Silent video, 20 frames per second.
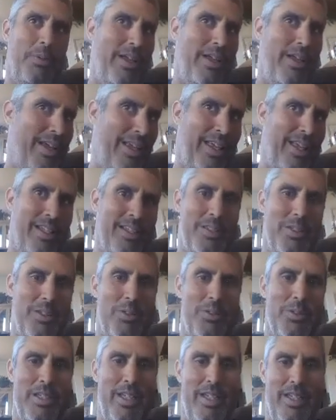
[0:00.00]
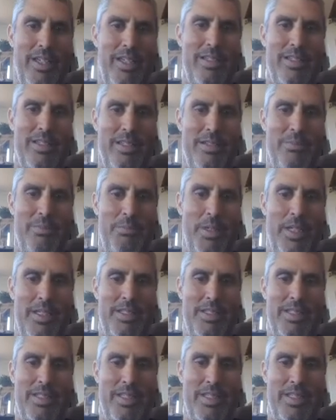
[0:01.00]
play against those kids and be
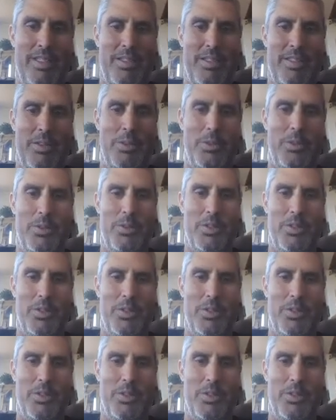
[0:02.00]
seen too.